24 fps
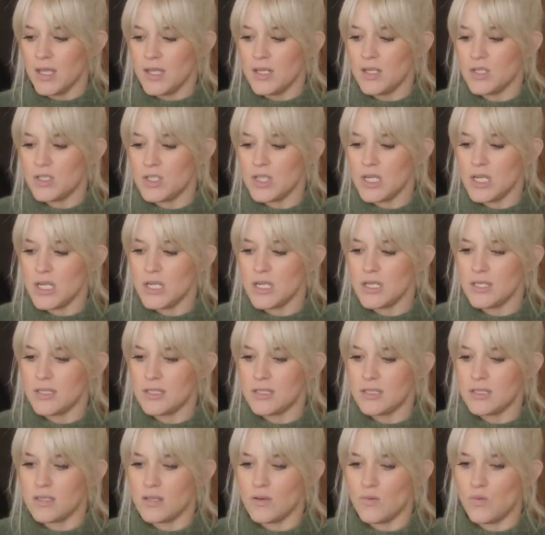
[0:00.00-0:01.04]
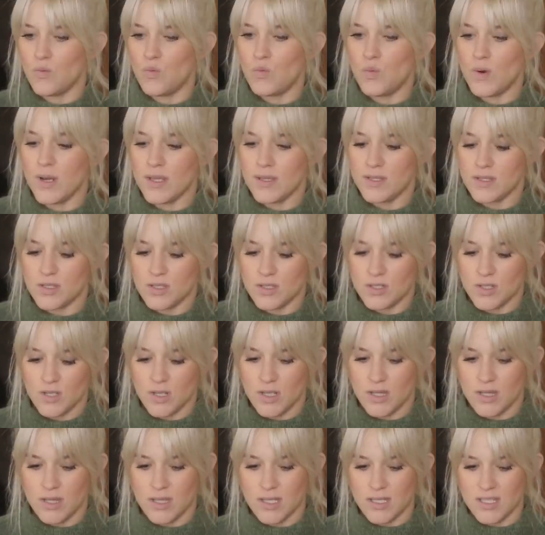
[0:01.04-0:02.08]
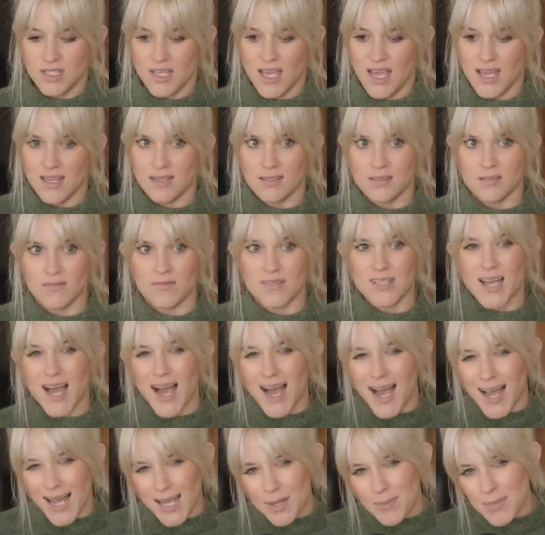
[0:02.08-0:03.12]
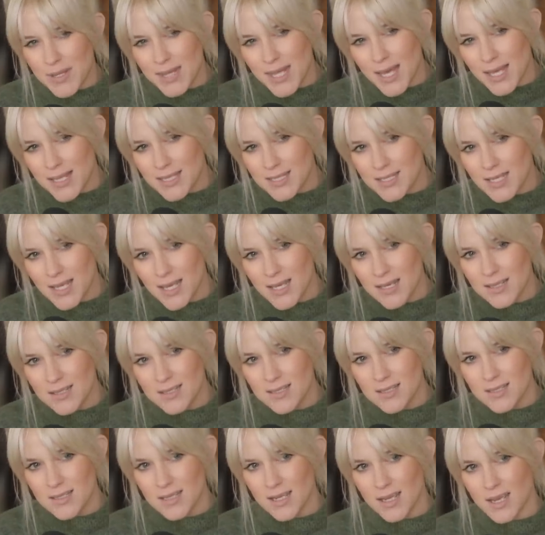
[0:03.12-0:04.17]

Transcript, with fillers: she's withstood the test of time in that sense